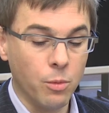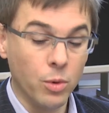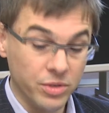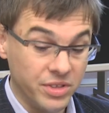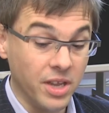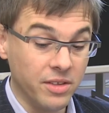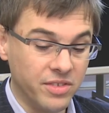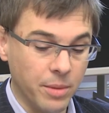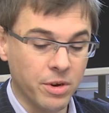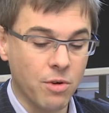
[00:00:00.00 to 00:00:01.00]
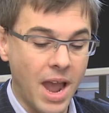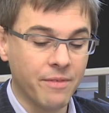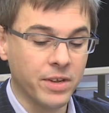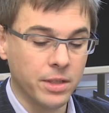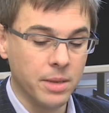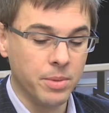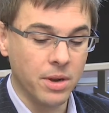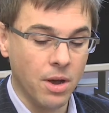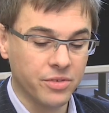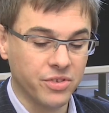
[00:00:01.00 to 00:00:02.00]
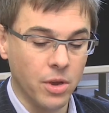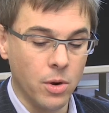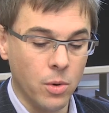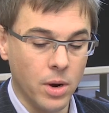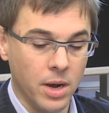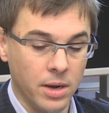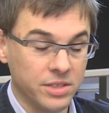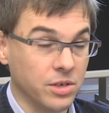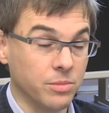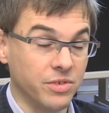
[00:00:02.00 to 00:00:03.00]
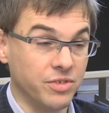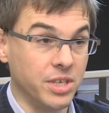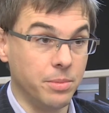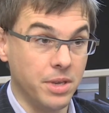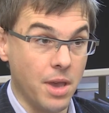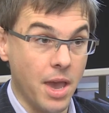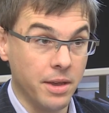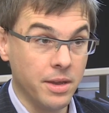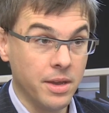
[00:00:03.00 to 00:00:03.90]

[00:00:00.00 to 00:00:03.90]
demographically, but also in terms of GPA.